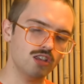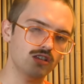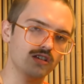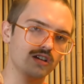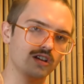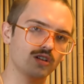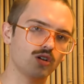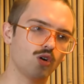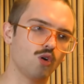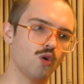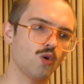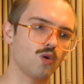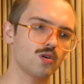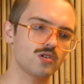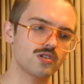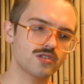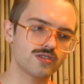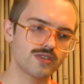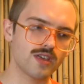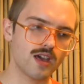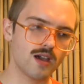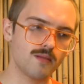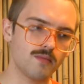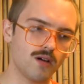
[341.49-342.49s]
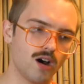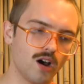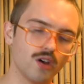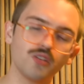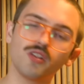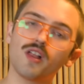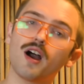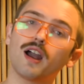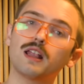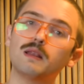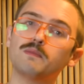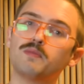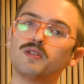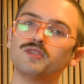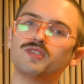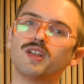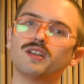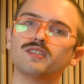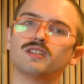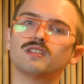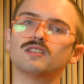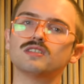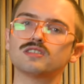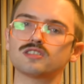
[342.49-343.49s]
you can order them online and put
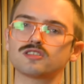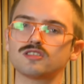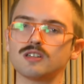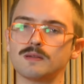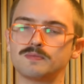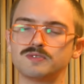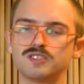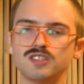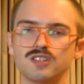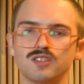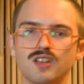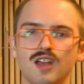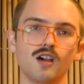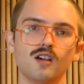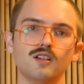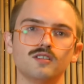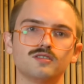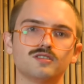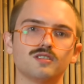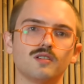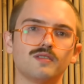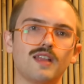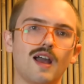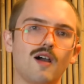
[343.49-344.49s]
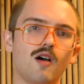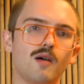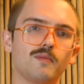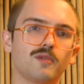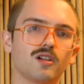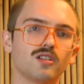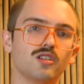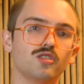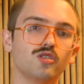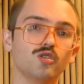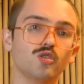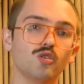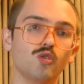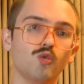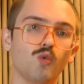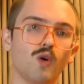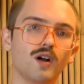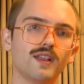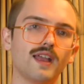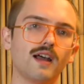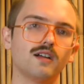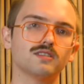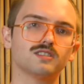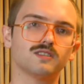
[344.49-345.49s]
that in the description. So now I'm gonna do
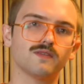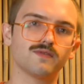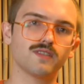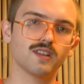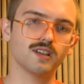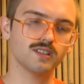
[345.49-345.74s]
one ounce of